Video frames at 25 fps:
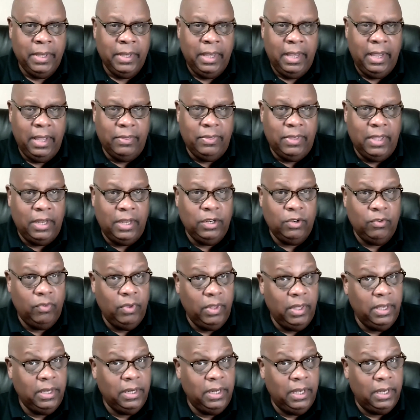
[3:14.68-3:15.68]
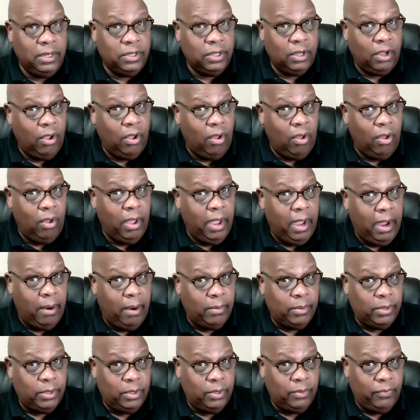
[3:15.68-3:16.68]
And then you really need to call
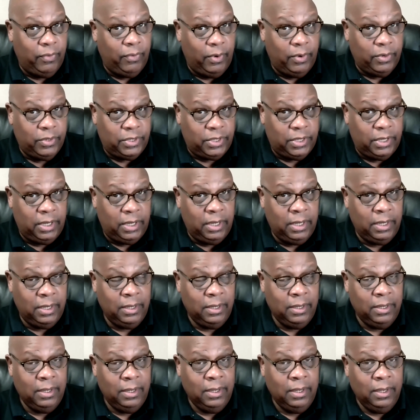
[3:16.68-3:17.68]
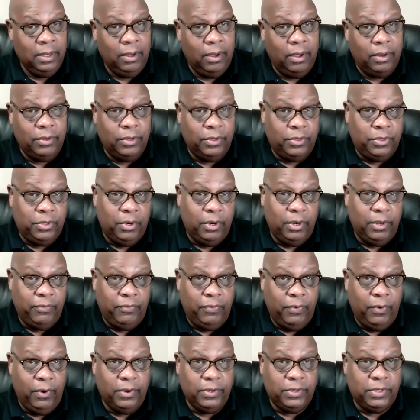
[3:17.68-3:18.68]
Howard University on the
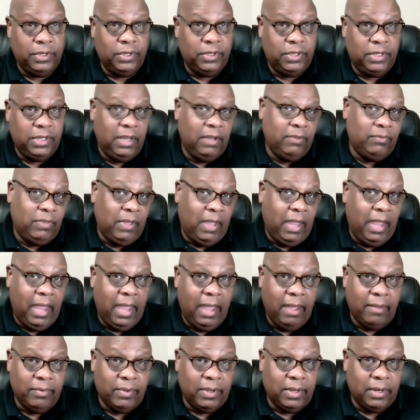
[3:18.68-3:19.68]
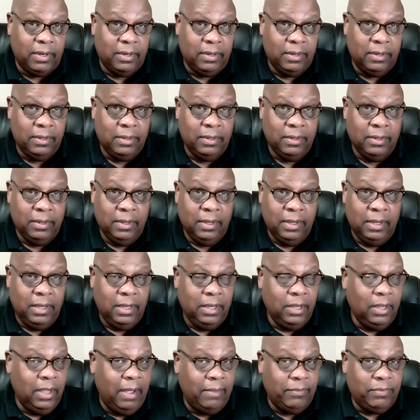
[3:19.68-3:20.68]
31st and see if they have it.
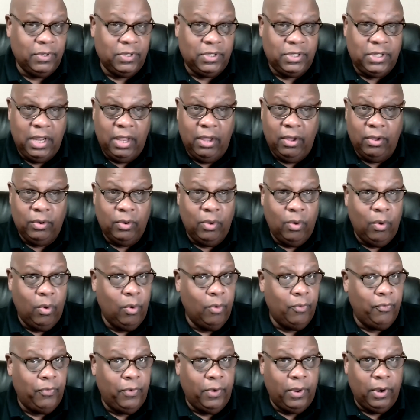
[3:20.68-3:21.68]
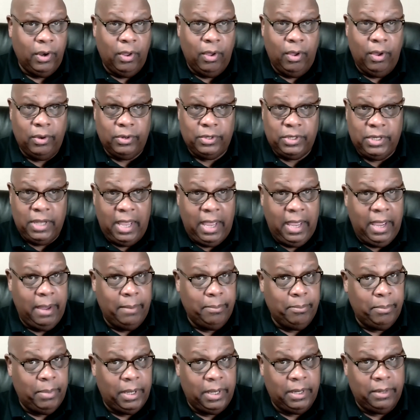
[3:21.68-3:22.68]
You have to stay on hold for a long
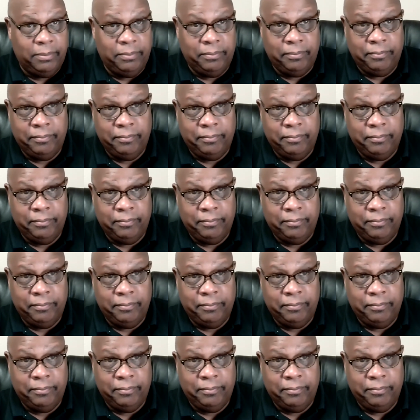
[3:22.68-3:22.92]
time, but